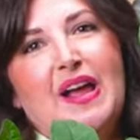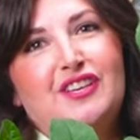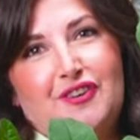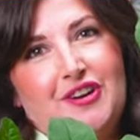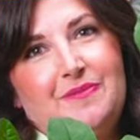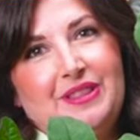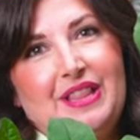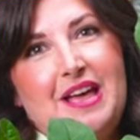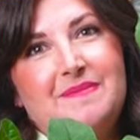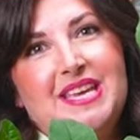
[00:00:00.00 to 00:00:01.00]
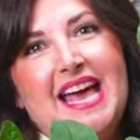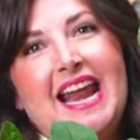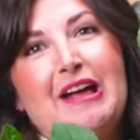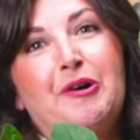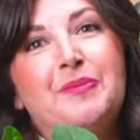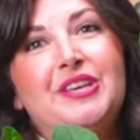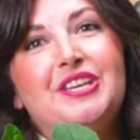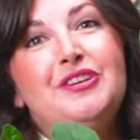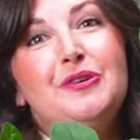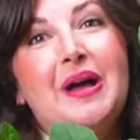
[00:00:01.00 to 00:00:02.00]
my journey with limey, and I hope
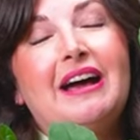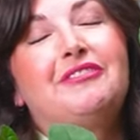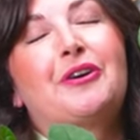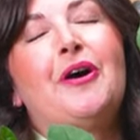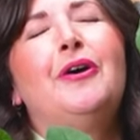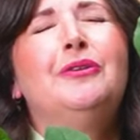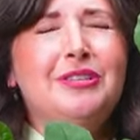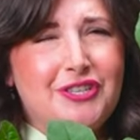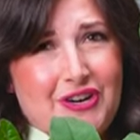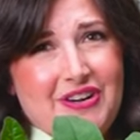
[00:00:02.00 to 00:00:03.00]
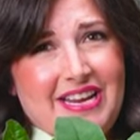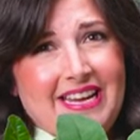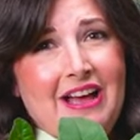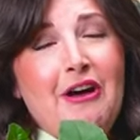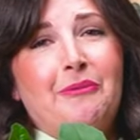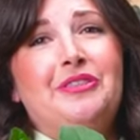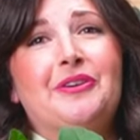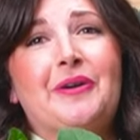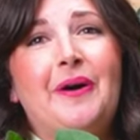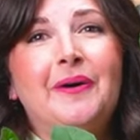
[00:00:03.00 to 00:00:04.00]
that you have your own journey with
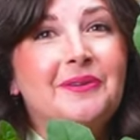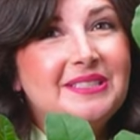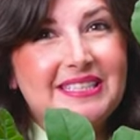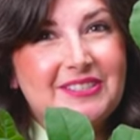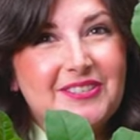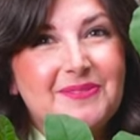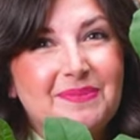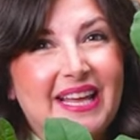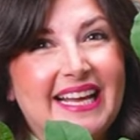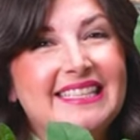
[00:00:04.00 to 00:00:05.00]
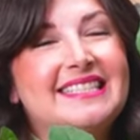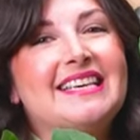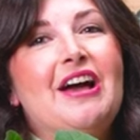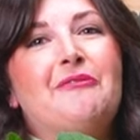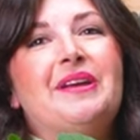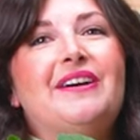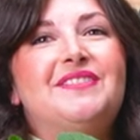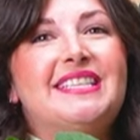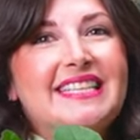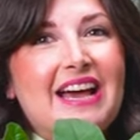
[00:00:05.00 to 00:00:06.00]
your own citrus plants. We
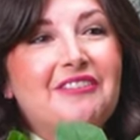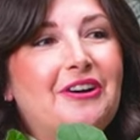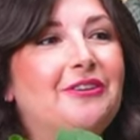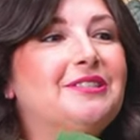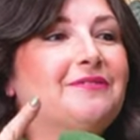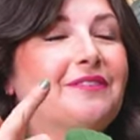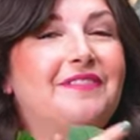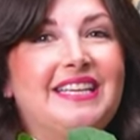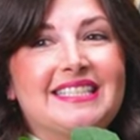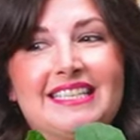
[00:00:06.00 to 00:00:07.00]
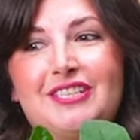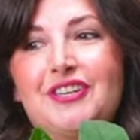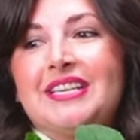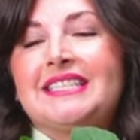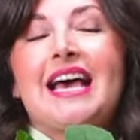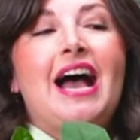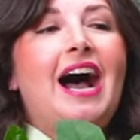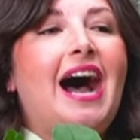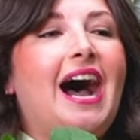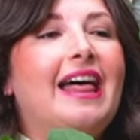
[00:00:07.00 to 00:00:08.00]
have discount codes for Via Citrus.
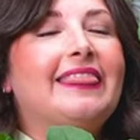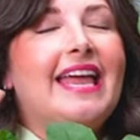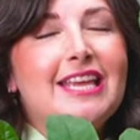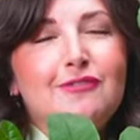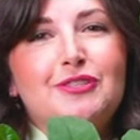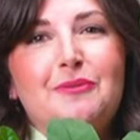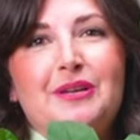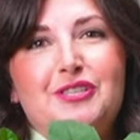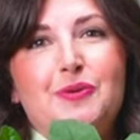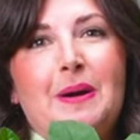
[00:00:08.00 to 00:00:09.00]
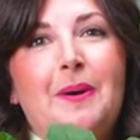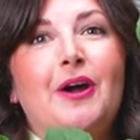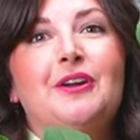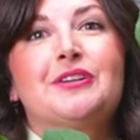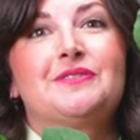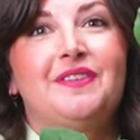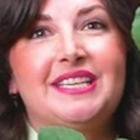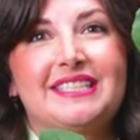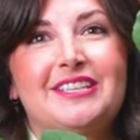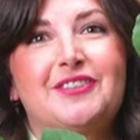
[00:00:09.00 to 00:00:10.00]
Thank you so much to our partners,
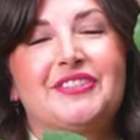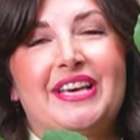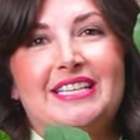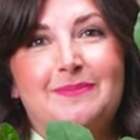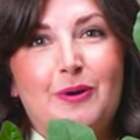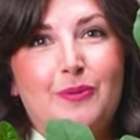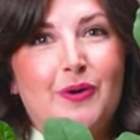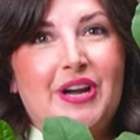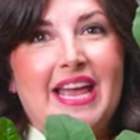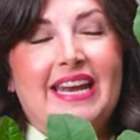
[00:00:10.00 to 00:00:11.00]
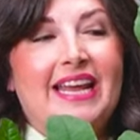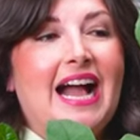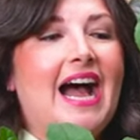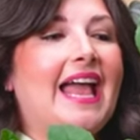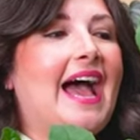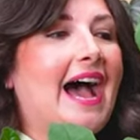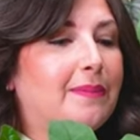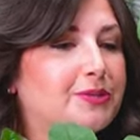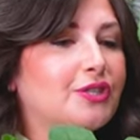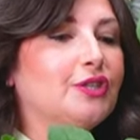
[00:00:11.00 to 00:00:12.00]
Via Citrus and Espoma Organic. I
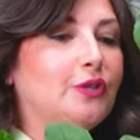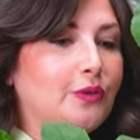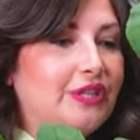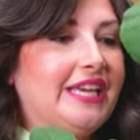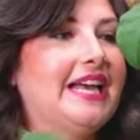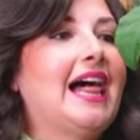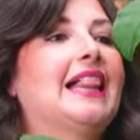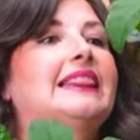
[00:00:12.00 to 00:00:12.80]
absolutely